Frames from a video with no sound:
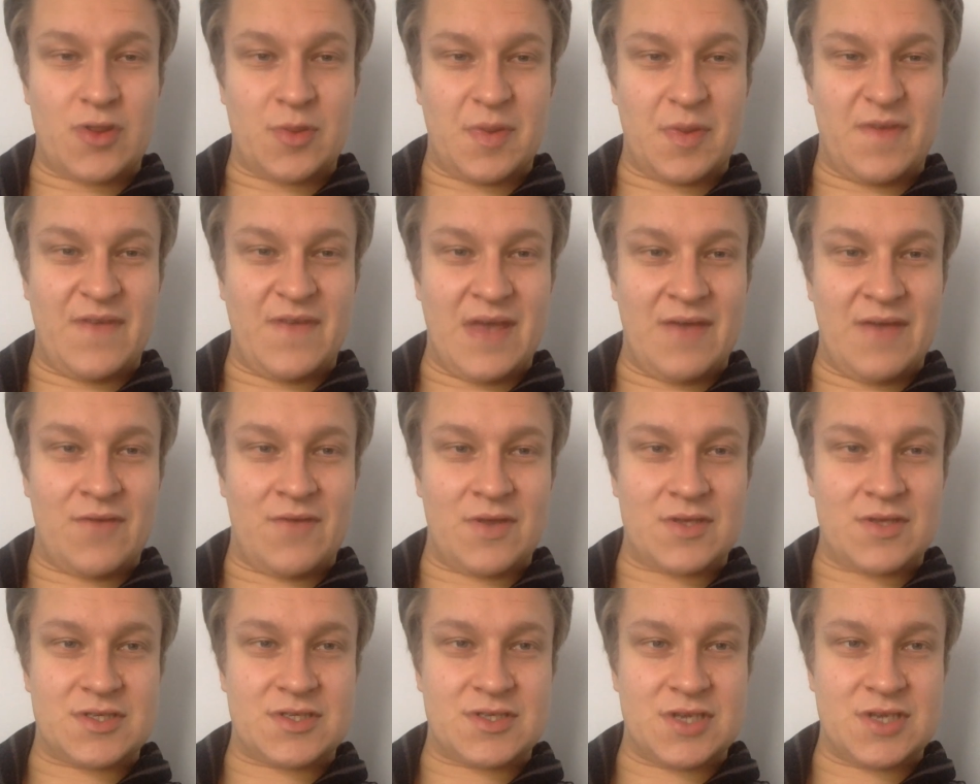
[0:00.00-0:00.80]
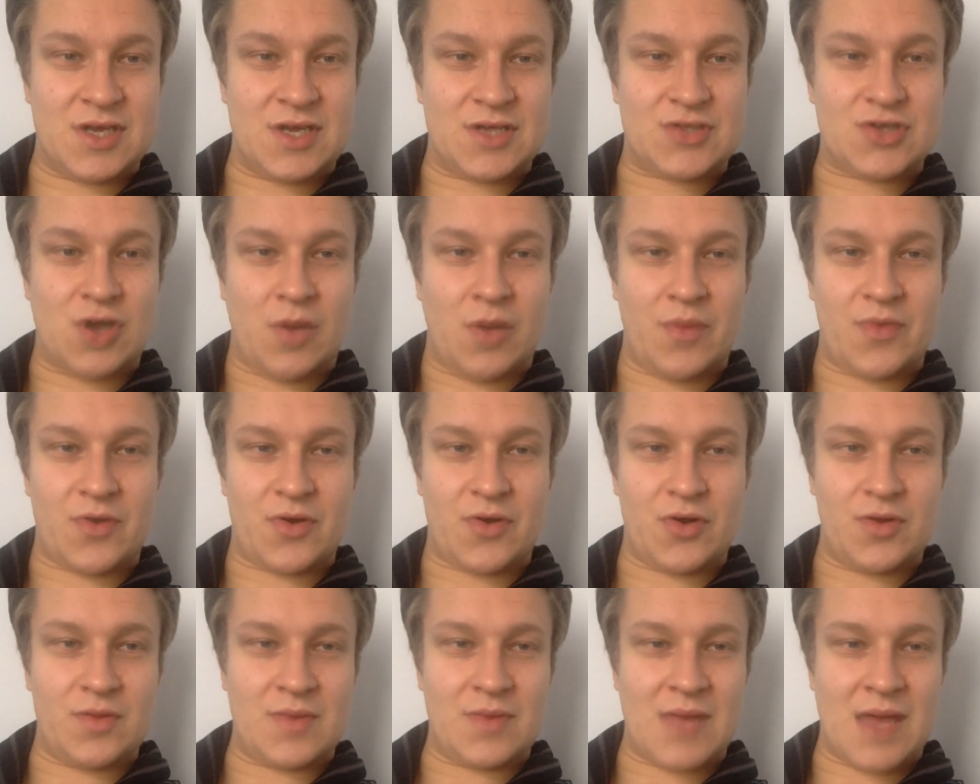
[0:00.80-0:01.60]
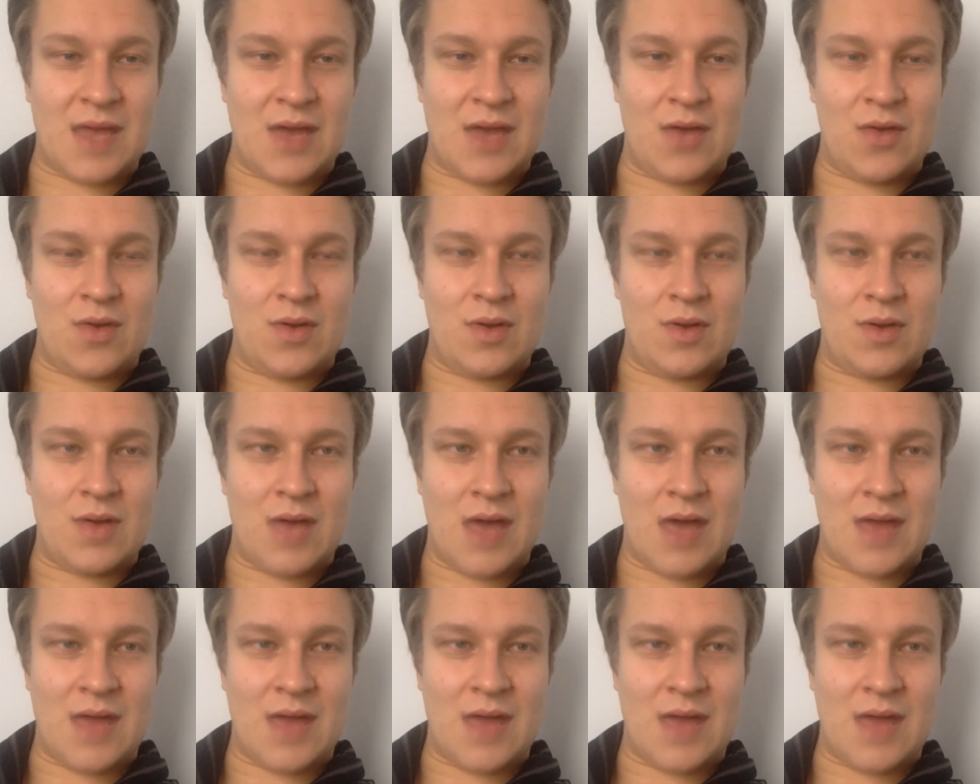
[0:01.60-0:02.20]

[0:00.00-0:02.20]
they'll be favourites to top the group now.